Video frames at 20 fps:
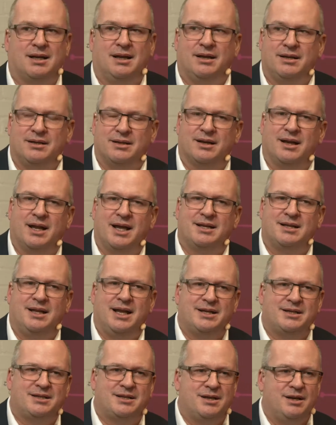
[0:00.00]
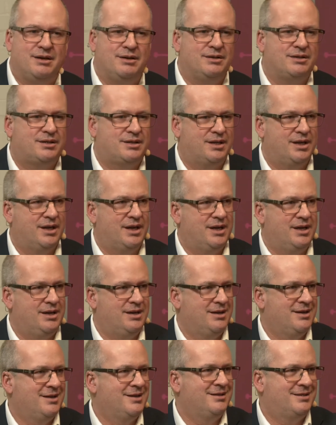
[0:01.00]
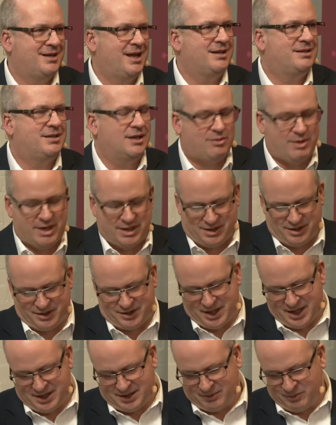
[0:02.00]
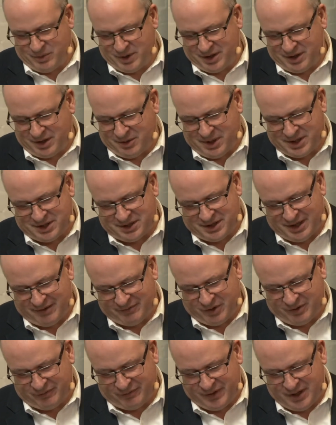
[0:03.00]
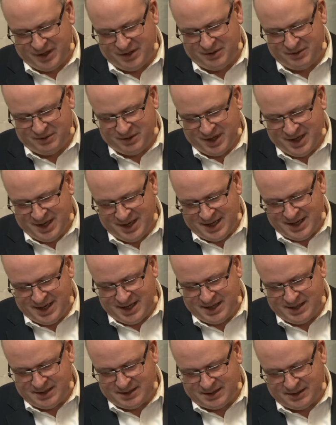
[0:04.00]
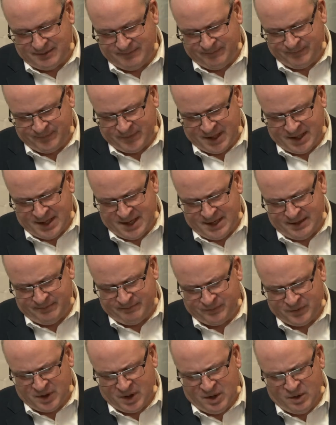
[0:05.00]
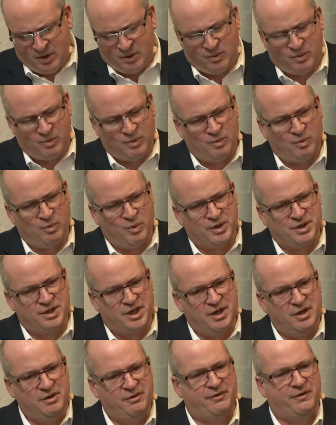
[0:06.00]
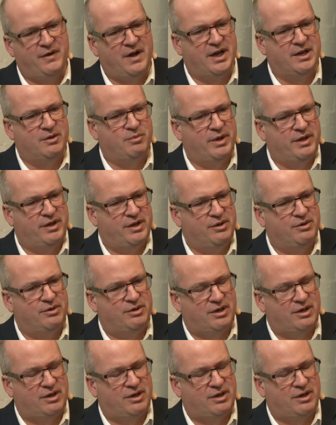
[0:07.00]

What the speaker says: London, let's use the data question. Jason, one of the questions I've got for you is, what do you find with your